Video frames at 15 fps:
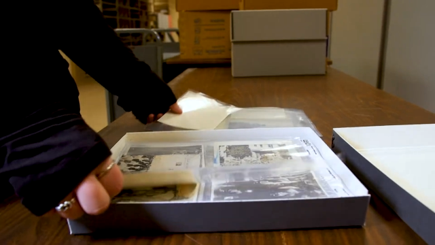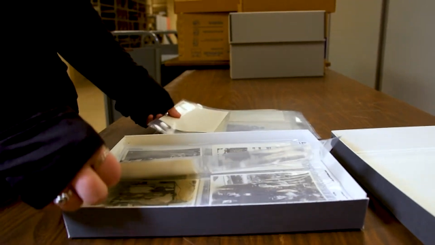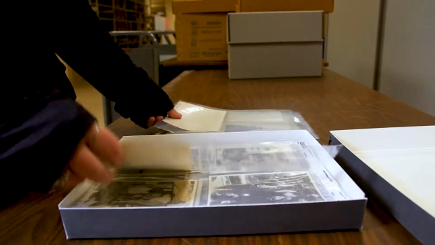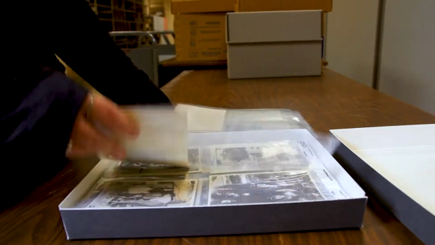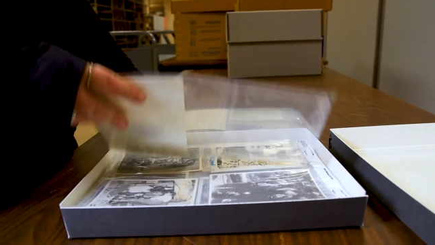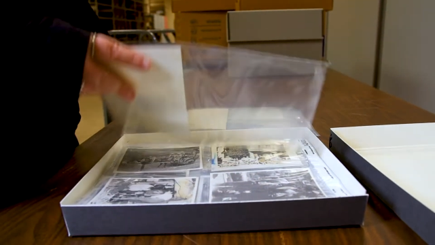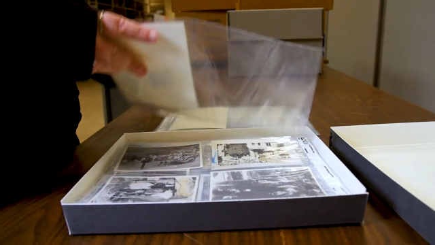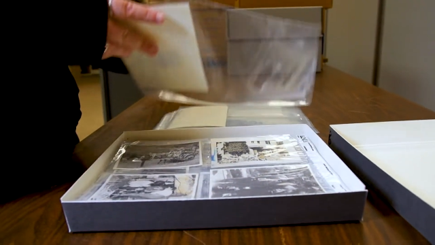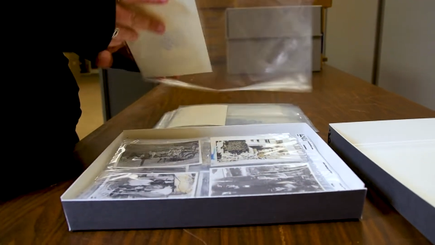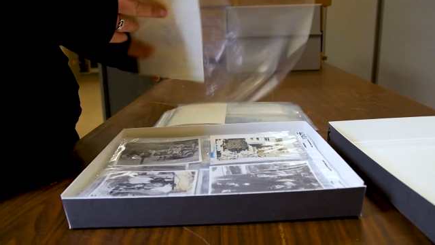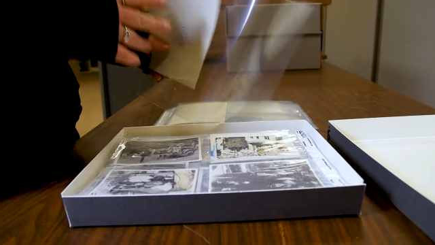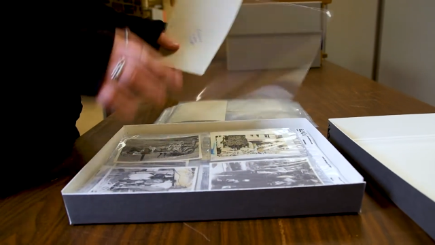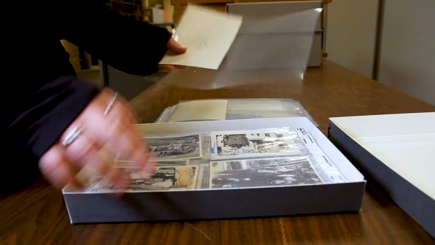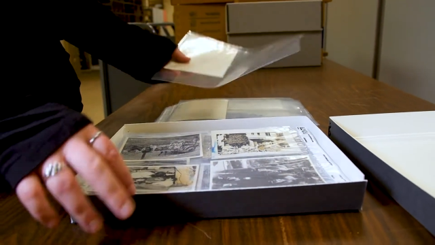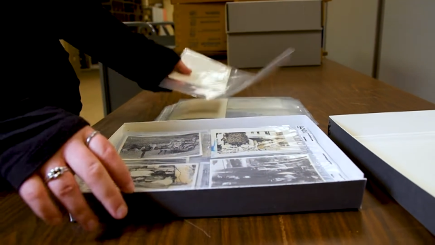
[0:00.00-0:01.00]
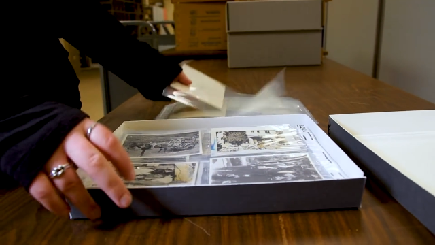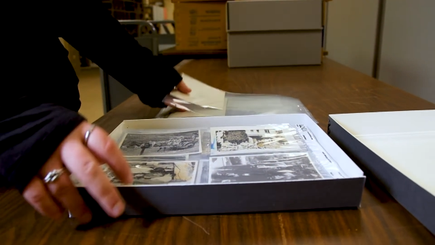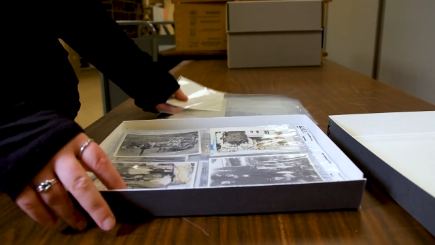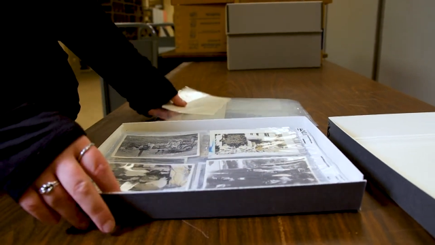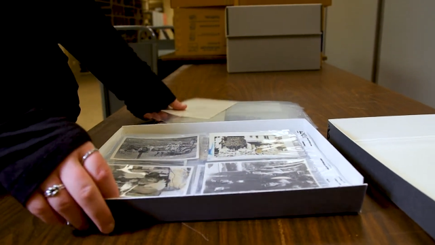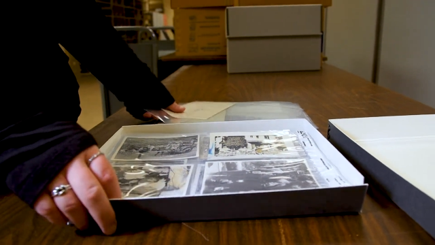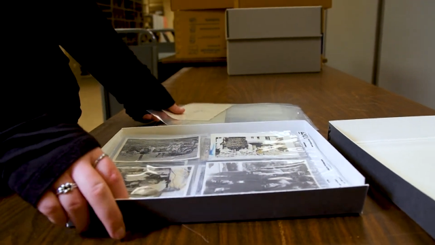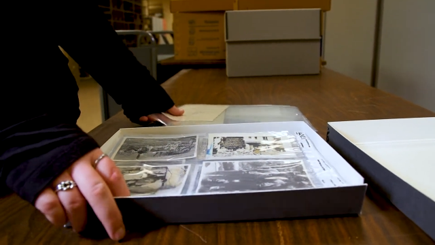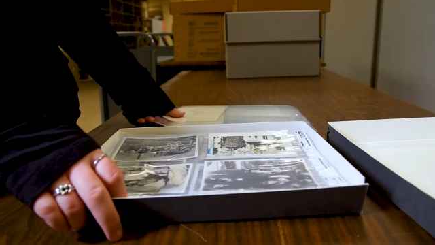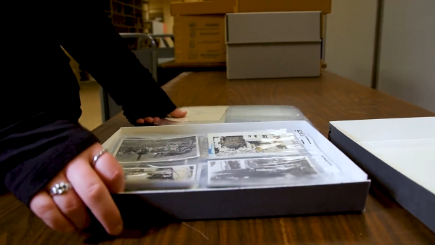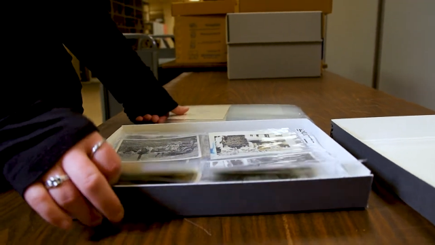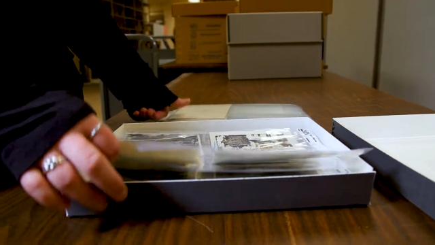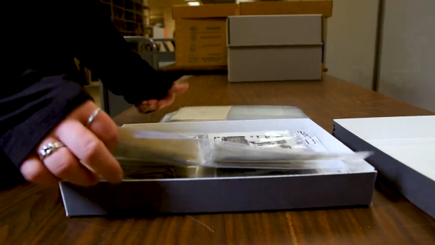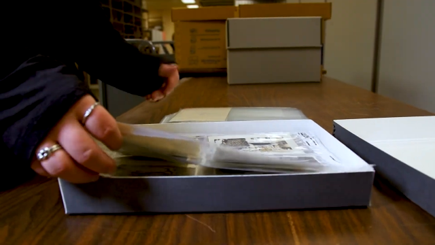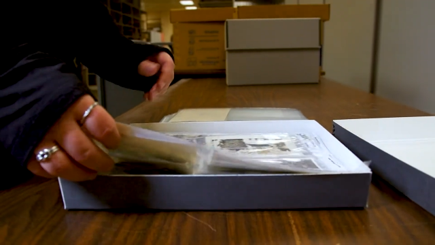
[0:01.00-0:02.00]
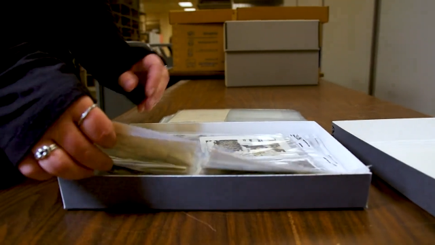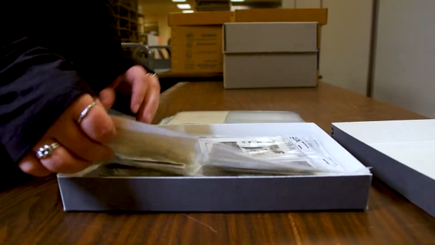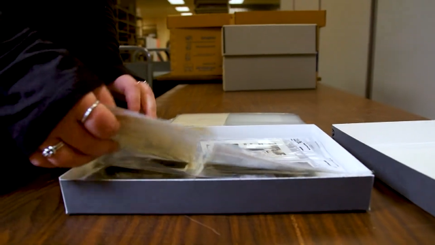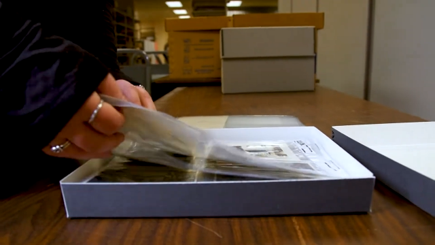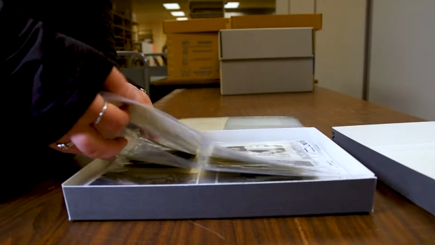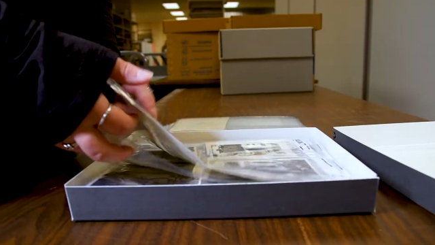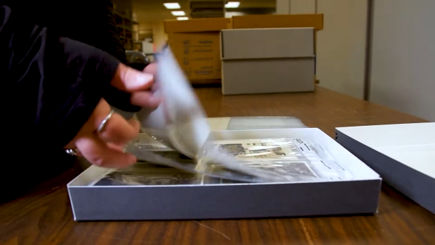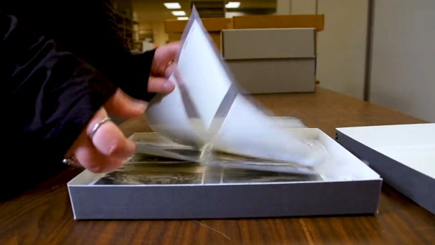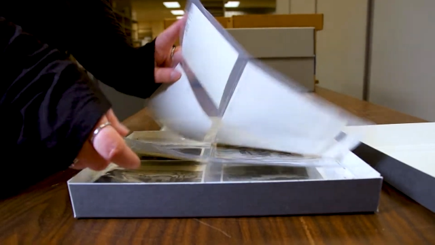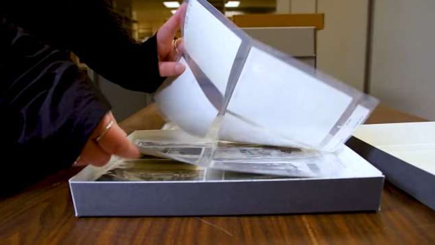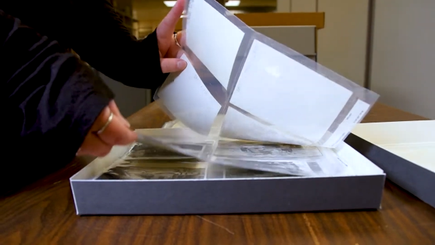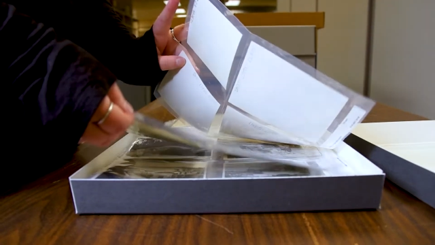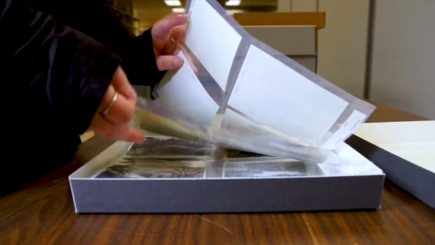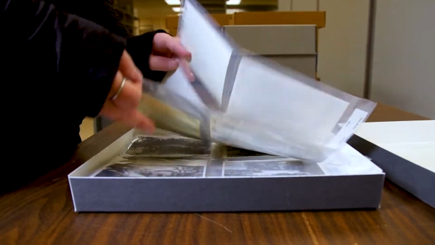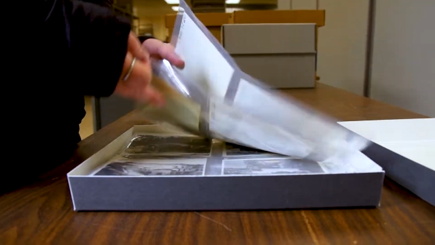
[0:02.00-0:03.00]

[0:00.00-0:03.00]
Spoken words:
(no speaker visible)